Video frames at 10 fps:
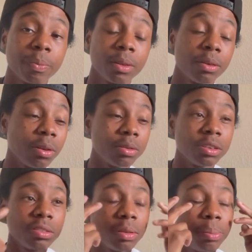You know,
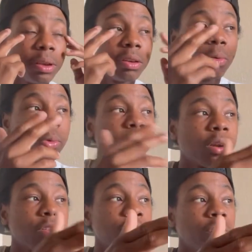just to be aware
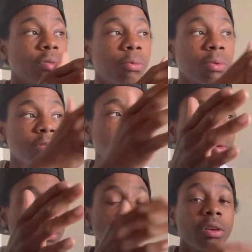and attuned to what's
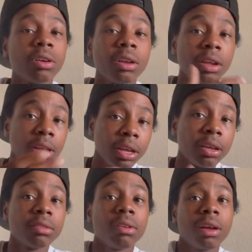going on
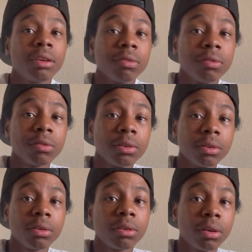is life.
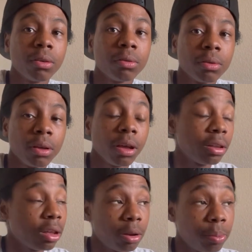You know, a
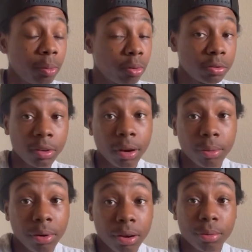lot of people is not
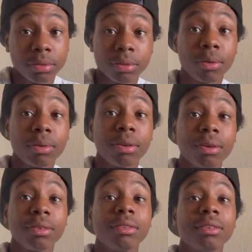aware what's going
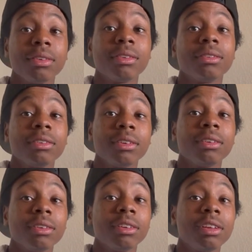on.
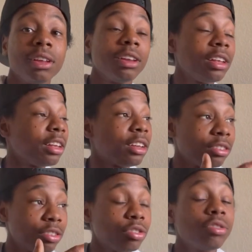It's
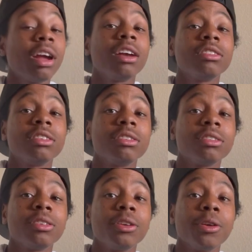
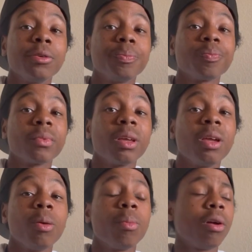distractions, you know.
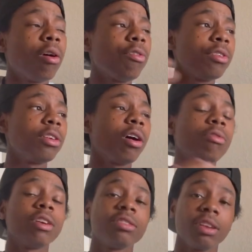But hopefully y'all
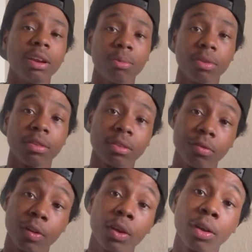resonated with this
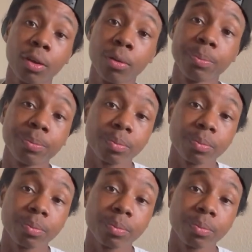video.